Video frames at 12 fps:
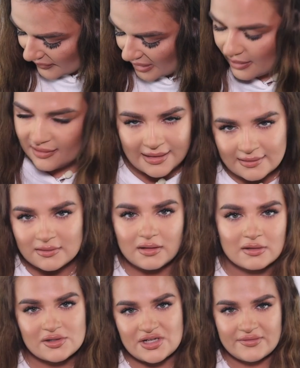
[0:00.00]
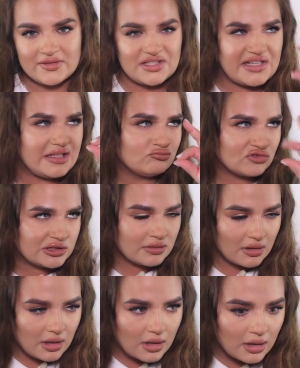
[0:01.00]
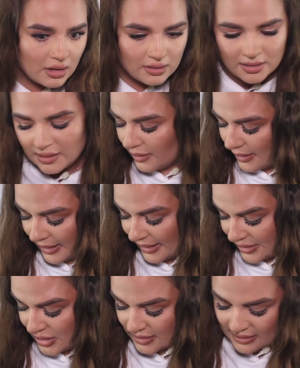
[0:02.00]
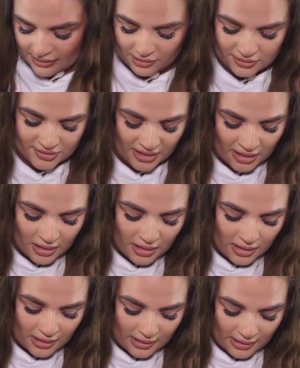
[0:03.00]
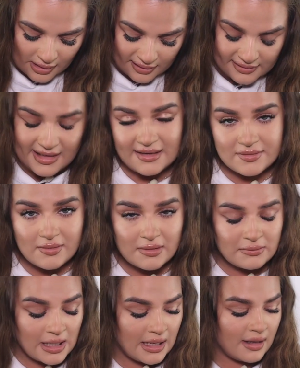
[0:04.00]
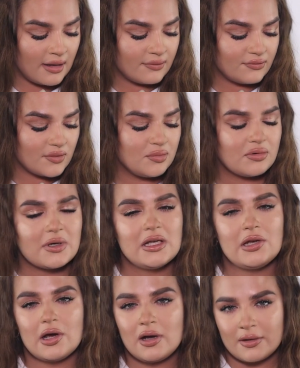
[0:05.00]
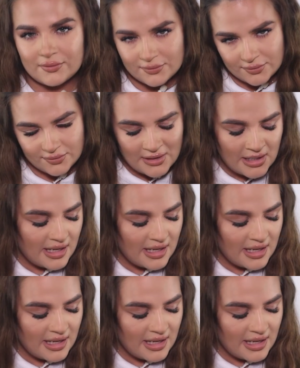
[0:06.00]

Again, longevity, oh, I just cannot. Uh, next one we have Brilliance.